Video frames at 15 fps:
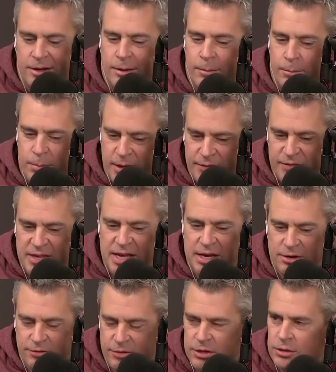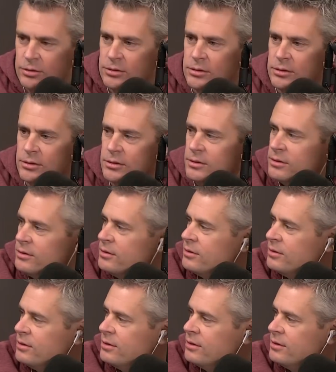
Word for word: Play a few seconds. You'll get the same vibe.